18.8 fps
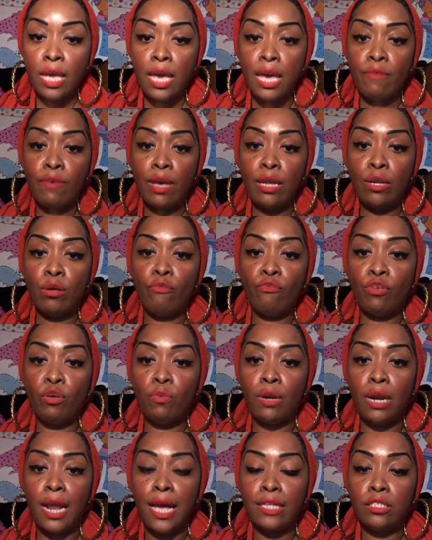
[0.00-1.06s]
If any of you
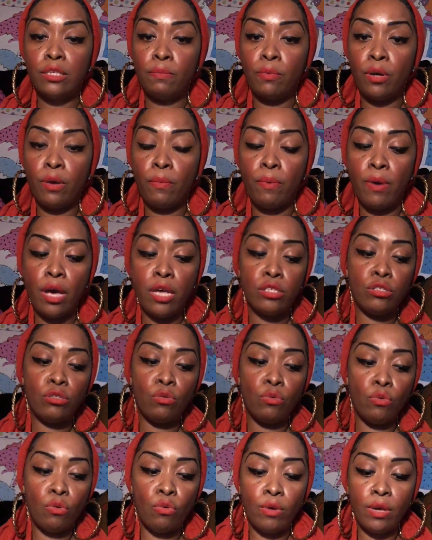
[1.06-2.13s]
would like to book a
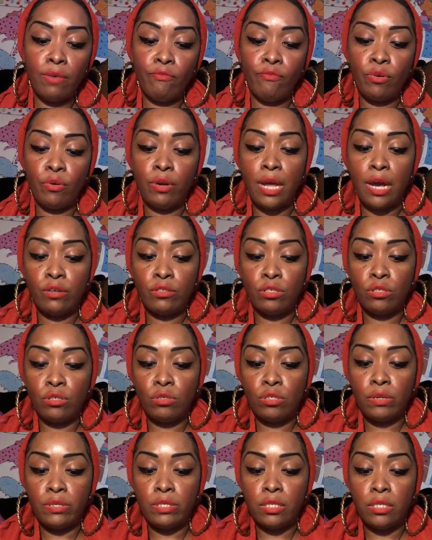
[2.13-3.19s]
personal, all info on how to do
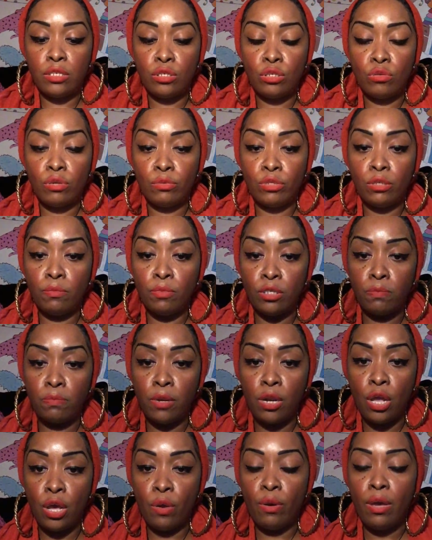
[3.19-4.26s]
so is in the description box
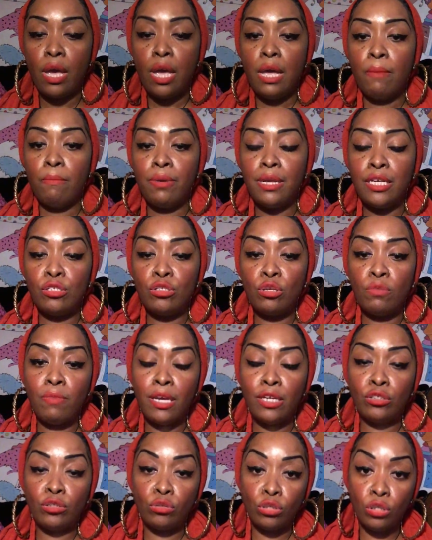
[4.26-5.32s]
below. Please do
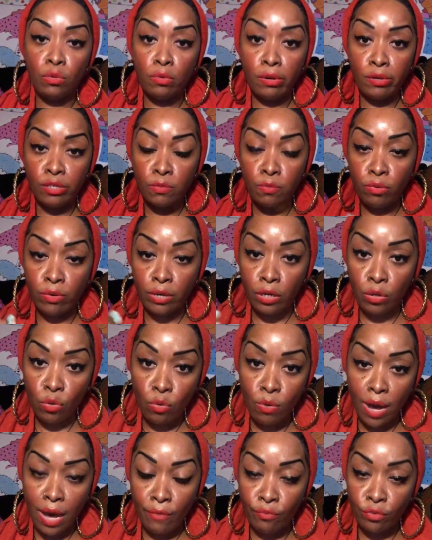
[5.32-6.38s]
make sure you are exploring
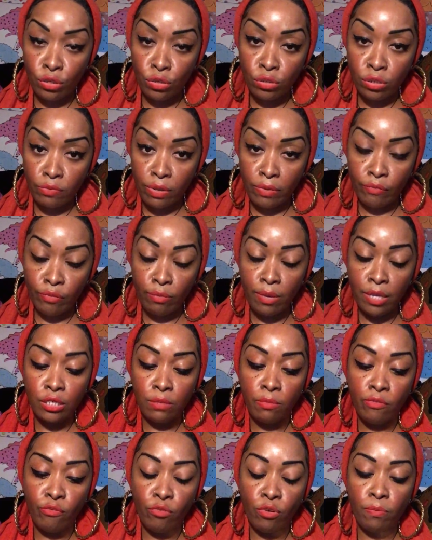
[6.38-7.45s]
all avenues of
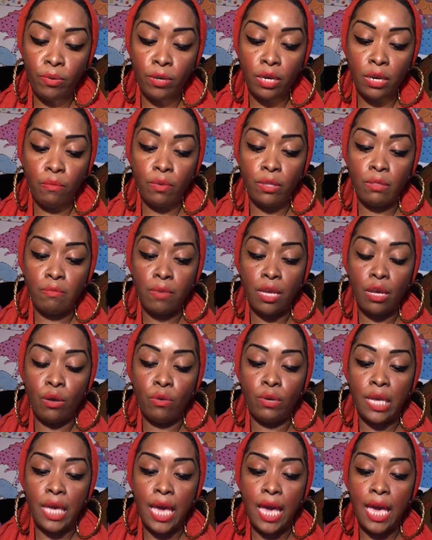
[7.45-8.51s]
information before booking with me,
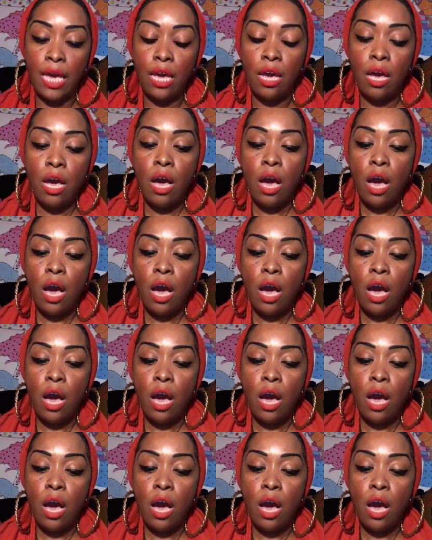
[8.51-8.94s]
okay?